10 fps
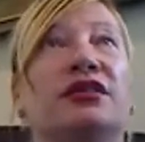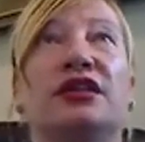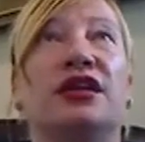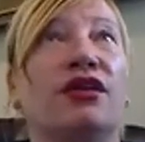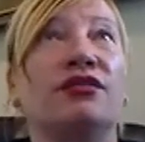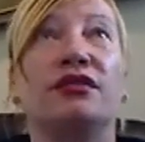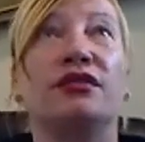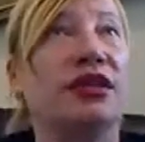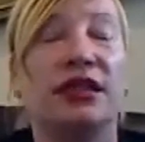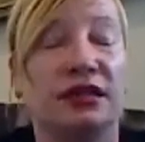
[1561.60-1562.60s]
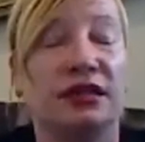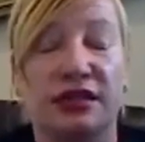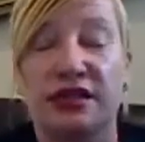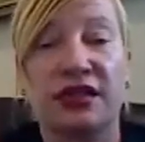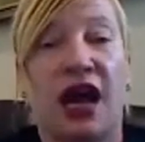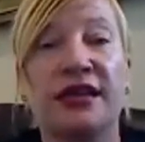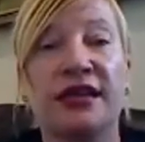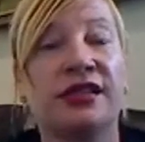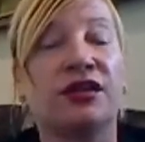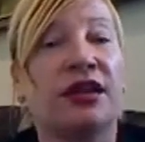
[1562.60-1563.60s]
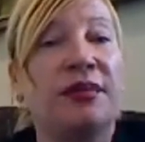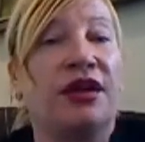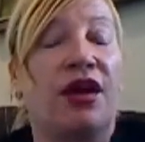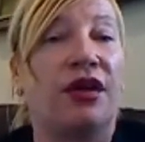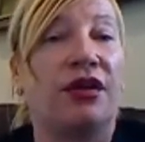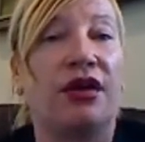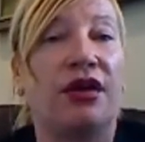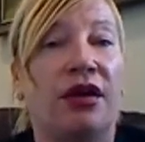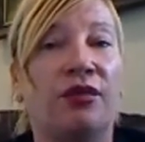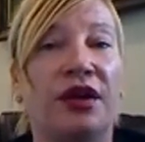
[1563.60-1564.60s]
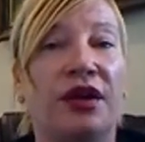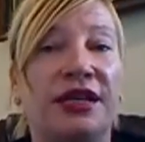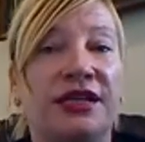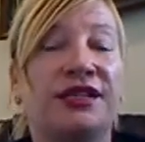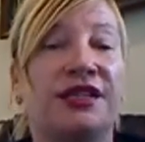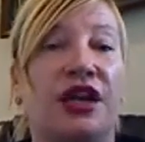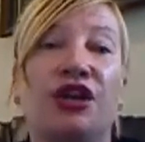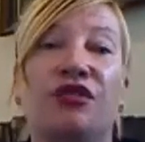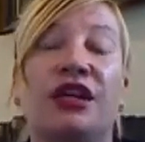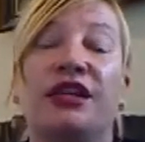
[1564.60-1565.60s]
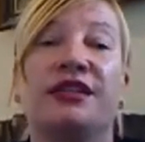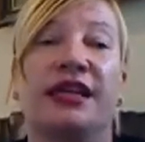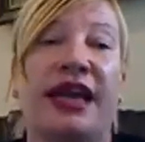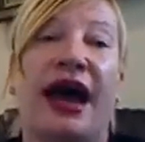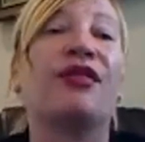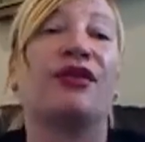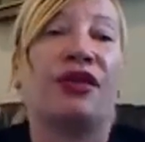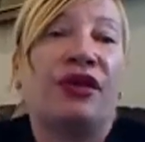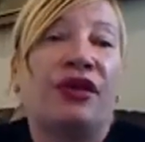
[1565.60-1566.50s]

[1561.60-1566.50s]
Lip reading: you know, the sky's the limit on what it is that you need to gather,